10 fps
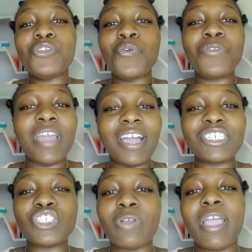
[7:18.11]
Do not
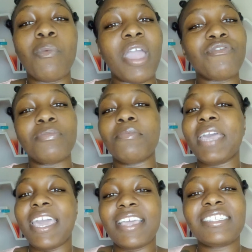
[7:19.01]
stray away from them
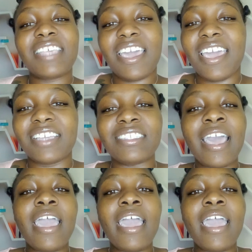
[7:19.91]
hashtags.